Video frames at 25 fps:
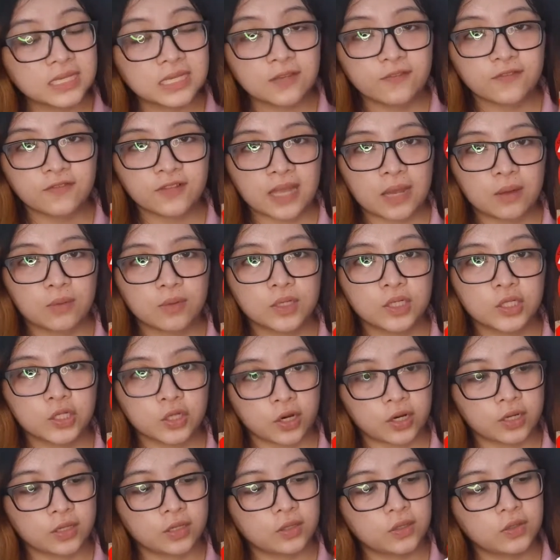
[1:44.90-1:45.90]
a flower
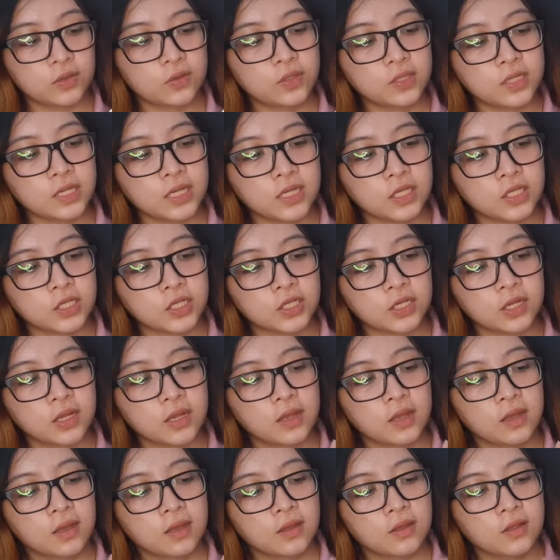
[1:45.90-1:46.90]
chart to teach
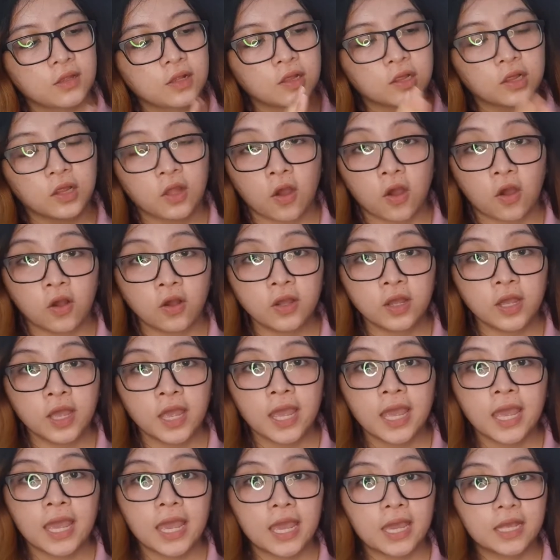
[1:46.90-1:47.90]

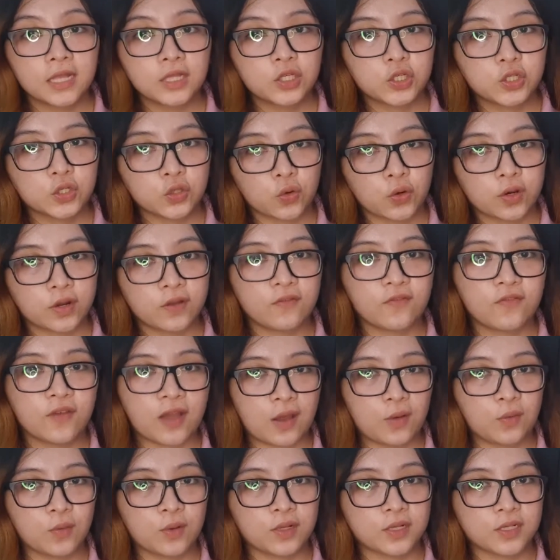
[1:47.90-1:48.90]
long and short
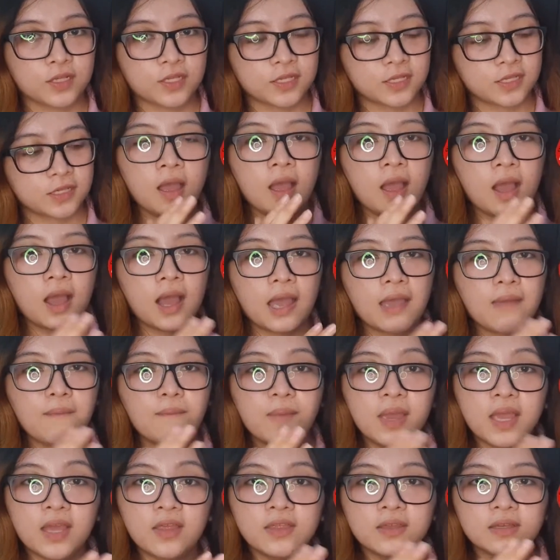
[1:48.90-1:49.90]
vowels. I
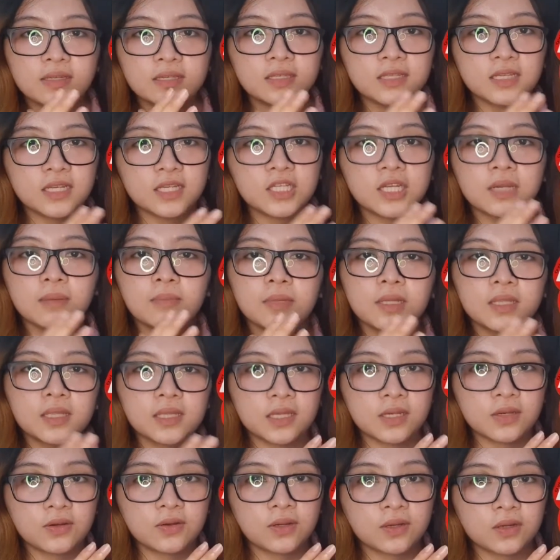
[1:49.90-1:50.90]
made this teaching
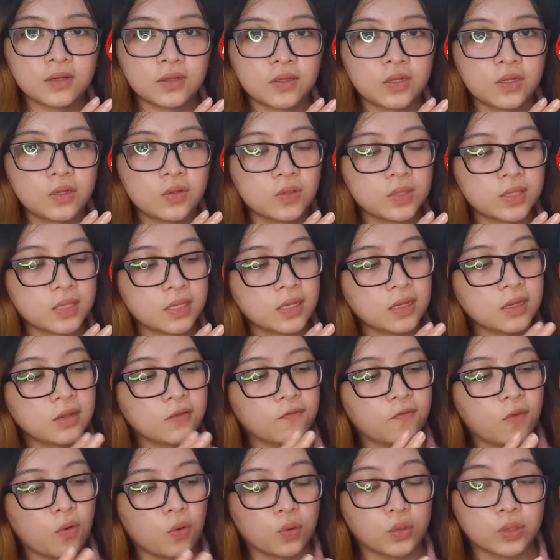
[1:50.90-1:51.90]
material using
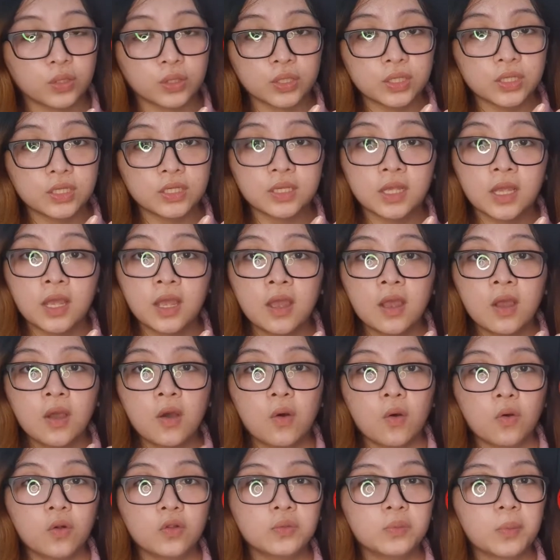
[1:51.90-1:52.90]
folders,
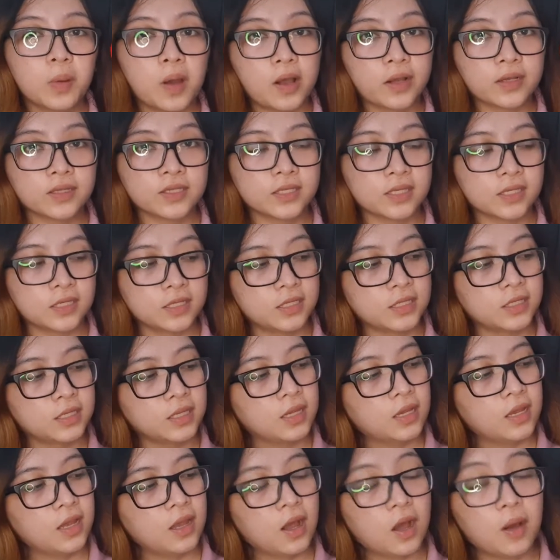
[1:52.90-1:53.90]
old boxes,
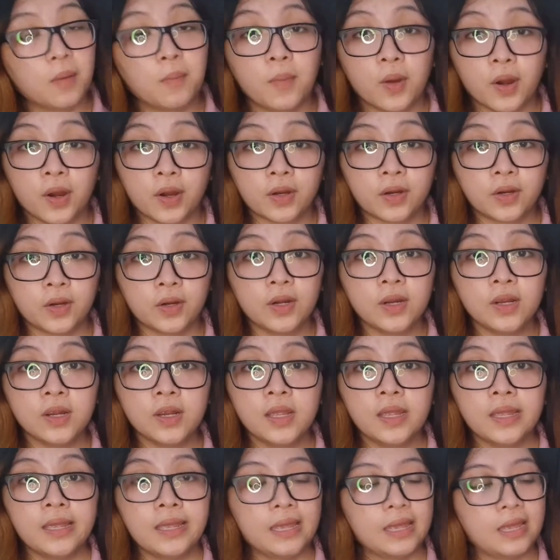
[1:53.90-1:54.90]
a marker,
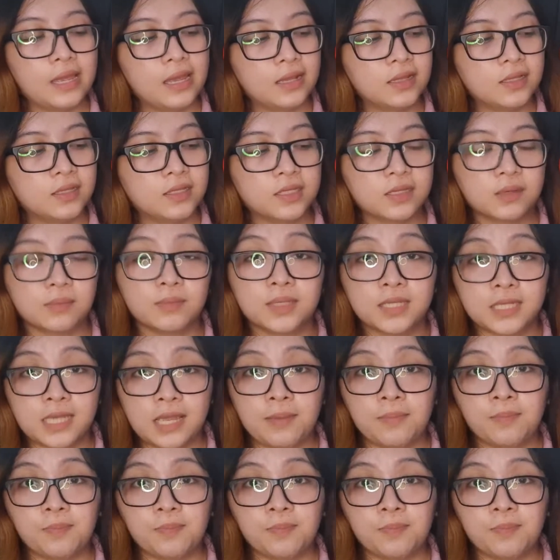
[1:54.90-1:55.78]
and some tape.